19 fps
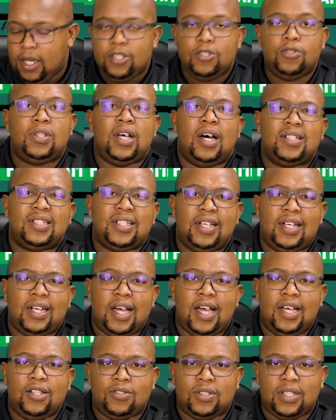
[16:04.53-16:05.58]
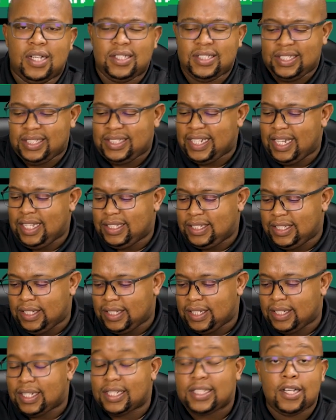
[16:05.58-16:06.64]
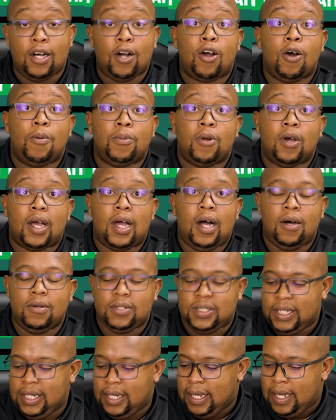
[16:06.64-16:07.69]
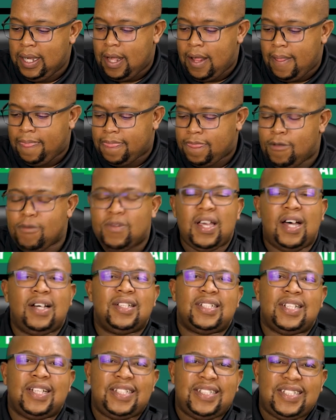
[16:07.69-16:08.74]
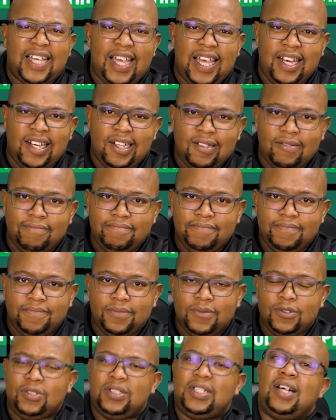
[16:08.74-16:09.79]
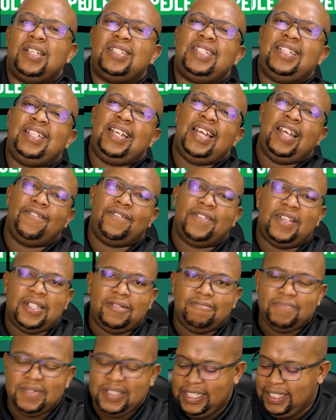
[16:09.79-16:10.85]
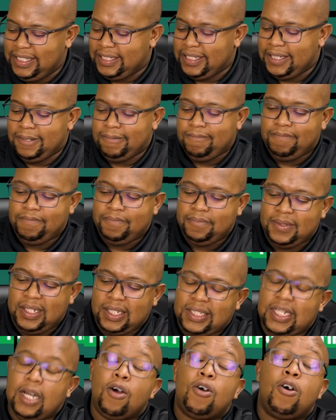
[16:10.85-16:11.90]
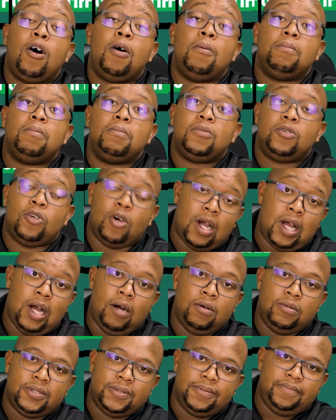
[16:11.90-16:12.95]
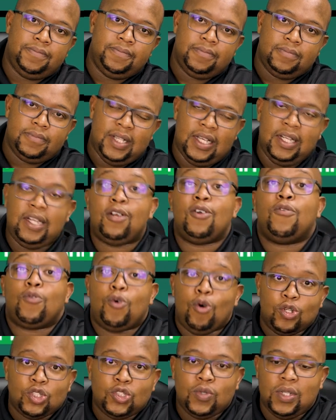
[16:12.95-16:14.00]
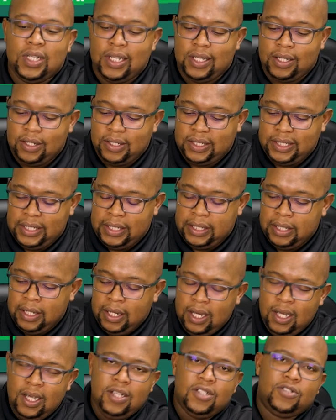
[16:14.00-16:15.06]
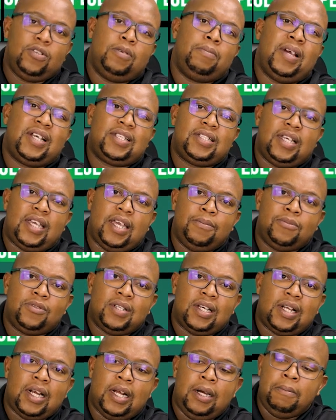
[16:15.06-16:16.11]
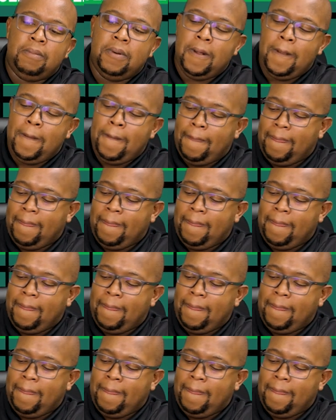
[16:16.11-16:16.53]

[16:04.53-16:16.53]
2009-2010 season, the Telkom Knockout. 2010-2011 season, the Telkom Knockout. And then, of course, 2013, Stuart Baxter came to the club.